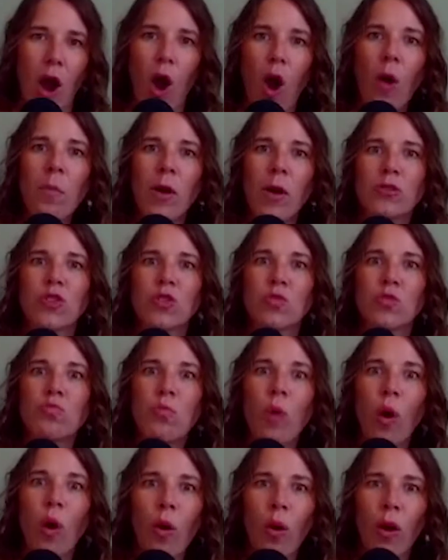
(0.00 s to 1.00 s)
almost
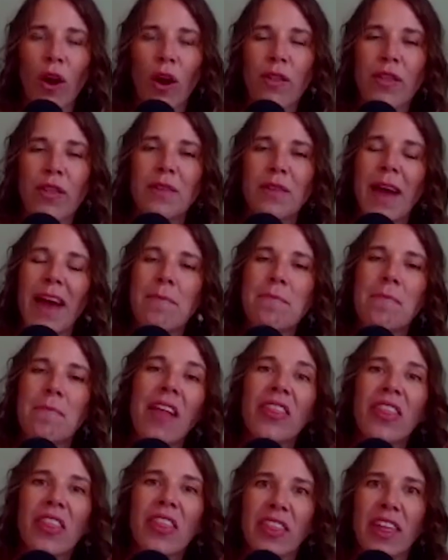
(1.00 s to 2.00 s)
more than my
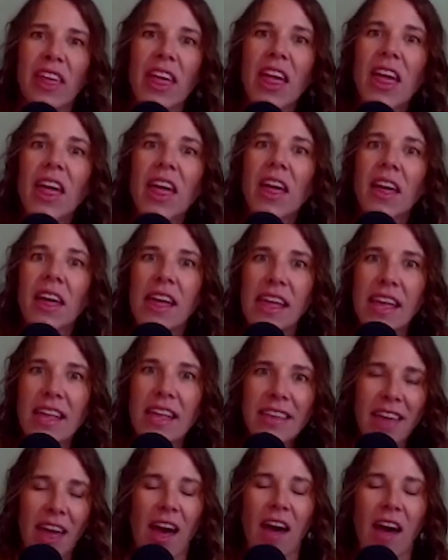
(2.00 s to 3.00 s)
monthly
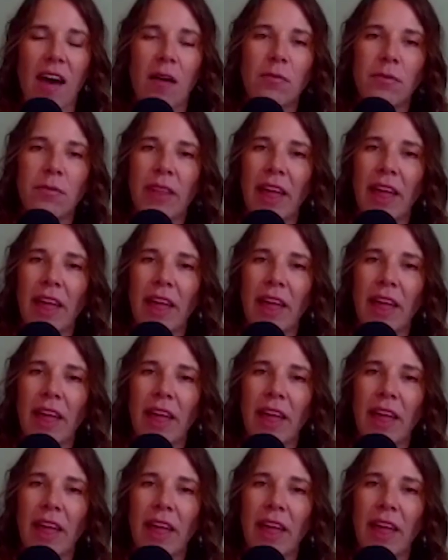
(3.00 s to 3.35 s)
income?